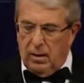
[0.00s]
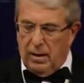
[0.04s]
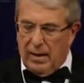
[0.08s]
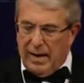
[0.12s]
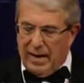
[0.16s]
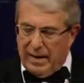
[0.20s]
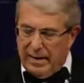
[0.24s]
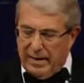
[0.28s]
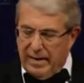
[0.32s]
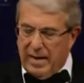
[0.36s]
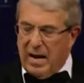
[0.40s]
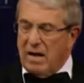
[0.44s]

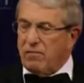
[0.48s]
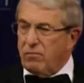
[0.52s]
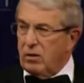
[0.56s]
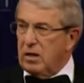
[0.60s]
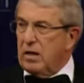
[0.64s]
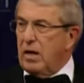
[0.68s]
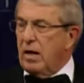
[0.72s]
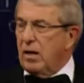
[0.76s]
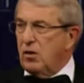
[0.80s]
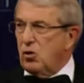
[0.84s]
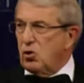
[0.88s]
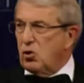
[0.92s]
and
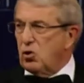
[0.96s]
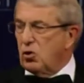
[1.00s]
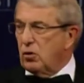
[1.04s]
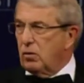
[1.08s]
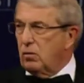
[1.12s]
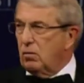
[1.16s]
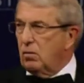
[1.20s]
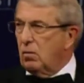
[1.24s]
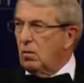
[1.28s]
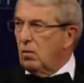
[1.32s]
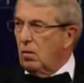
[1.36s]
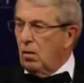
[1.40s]

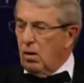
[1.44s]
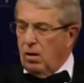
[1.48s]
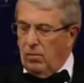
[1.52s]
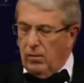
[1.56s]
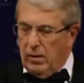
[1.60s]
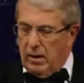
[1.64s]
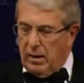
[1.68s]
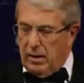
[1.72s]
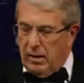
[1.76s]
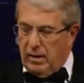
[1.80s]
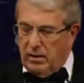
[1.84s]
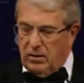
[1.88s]
navigation on
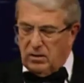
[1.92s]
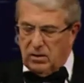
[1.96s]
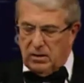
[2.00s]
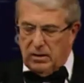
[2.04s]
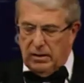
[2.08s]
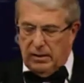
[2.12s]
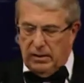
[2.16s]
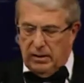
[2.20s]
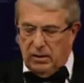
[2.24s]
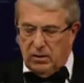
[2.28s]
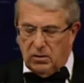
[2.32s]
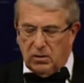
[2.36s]
the high
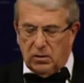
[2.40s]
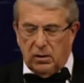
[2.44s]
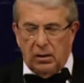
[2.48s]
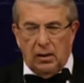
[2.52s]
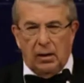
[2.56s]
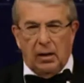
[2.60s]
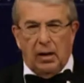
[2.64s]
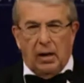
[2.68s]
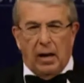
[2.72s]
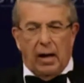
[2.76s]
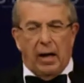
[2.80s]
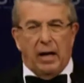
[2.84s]
seas.
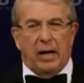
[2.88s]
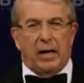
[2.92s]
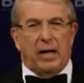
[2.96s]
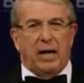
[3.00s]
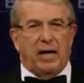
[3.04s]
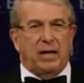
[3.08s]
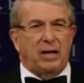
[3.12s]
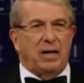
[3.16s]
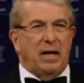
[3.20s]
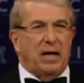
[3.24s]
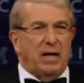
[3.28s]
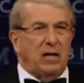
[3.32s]

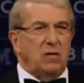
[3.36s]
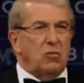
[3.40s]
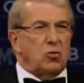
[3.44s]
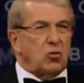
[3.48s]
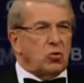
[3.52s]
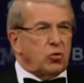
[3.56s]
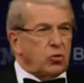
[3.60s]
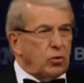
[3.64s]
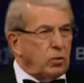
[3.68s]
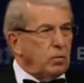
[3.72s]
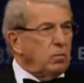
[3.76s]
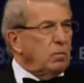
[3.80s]
It
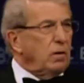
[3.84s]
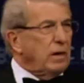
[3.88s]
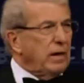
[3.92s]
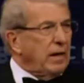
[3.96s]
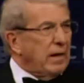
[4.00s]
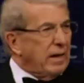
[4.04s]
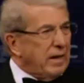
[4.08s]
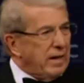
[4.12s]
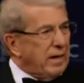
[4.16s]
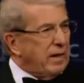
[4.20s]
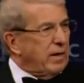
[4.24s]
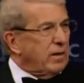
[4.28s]

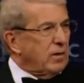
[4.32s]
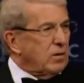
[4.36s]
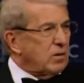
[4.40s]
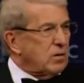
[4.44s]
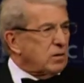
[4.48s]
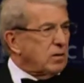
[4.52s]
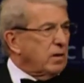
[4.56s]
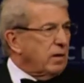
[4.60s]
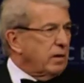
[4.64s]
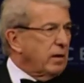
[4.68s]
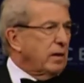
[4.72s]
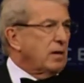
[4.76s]
truly
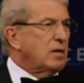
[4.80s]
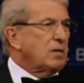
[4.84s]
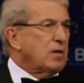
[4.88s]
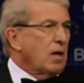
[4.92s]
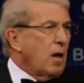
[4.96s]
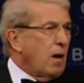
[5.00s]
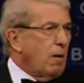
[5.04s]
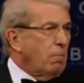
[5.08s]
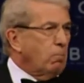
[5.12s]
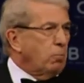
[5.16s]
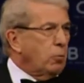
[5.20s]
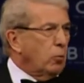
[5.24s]
is an
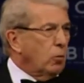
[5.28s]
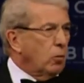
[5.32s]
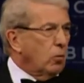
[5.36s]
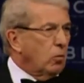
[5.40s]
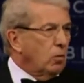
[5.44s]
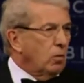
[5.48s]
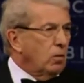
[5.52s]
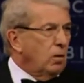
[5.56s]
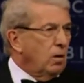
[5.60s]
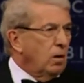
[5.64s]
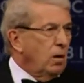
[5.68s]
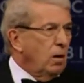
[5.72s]

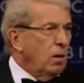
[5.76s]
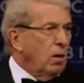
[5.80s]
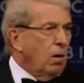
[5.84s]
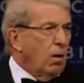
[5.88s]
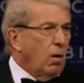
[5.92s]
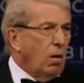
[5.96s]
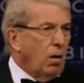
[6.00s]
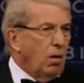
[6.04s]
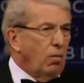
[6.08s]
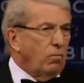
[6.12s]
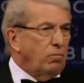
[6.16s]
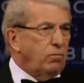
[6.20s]
example
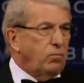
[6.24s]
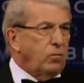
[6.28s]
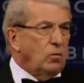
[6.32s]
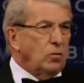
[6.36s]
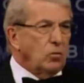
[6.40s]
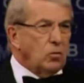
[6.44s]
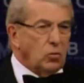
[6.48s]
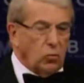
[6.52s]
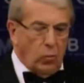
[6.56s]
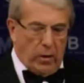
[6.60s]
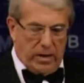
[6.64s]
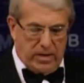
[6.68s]
of
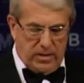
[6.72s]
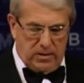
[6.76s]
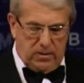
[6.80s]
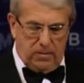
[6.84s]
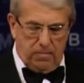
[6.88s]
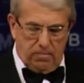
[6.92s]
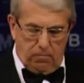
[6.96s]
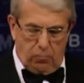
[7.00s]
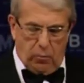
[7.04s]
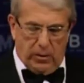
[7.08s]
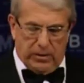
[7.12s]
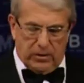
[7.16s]

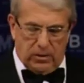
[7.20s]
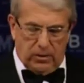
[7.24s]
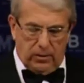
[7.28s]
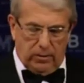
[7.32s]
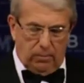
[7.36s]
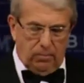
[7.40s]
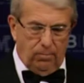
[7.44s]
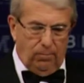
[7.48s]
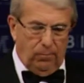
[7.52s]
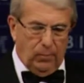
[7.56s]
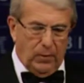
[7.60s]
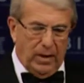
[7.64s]
Great
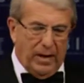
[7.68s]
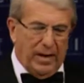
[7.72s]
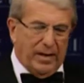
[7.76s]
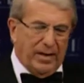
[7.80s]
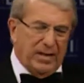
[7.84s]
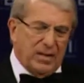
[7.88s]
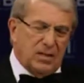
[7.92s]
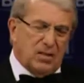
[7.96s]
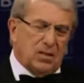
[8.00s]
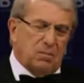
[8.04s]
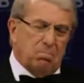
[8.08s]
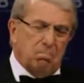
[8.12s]
Britain. And
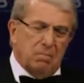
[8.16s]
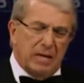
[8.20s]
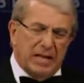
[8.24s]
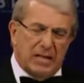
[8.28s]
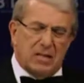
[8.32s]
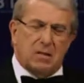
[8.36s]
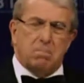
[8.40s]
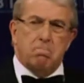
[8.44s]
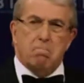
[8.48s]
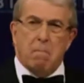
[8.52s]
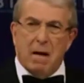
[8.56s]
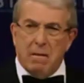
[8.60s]

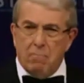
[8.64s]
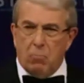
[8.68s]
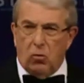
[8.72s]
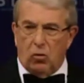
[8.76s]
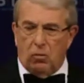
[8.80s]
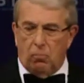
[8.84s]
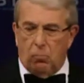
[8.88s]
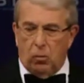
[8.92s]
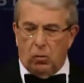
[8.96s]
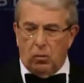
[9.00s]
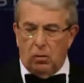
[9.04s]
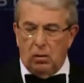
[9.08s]
it's
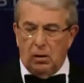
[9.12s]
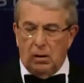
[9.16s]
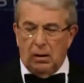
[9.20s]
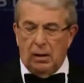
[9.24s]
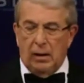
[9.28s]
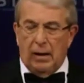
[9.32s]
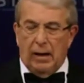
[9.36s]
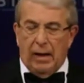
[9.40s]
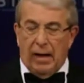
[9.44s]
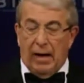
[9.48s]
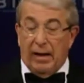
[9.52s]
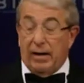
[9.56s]
memorable,
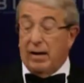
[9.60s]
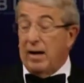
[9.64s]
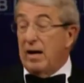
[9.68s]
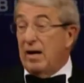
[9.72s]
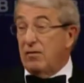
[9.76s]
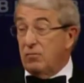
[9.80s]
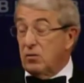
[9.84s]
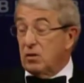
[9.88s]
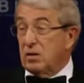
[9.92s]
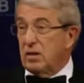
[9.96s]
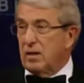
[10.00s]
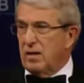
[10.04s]
and I
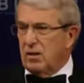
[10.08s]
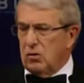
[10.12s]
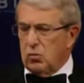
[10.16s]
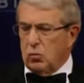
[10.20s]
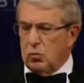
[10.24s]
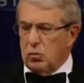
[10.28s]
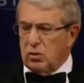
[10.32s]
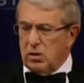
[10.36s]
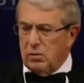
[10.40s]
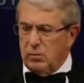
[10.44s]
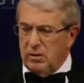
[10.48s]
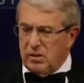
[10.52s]
have to say it's
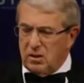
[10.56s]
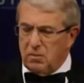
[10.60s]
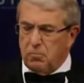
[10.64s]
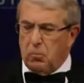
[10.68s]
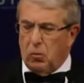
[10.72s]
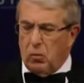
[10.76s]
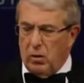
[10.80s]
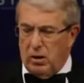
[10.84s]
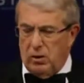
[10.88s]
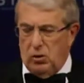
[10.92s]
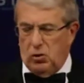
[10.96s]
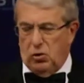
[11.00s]
also
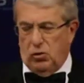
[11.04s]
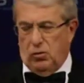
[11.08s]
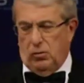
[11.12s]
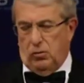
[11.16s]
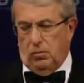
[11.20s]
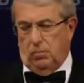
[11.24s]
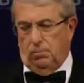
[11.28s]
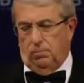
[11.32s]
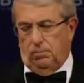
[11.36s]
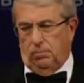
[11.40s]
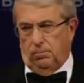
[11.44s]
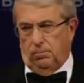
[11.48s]
inspirational.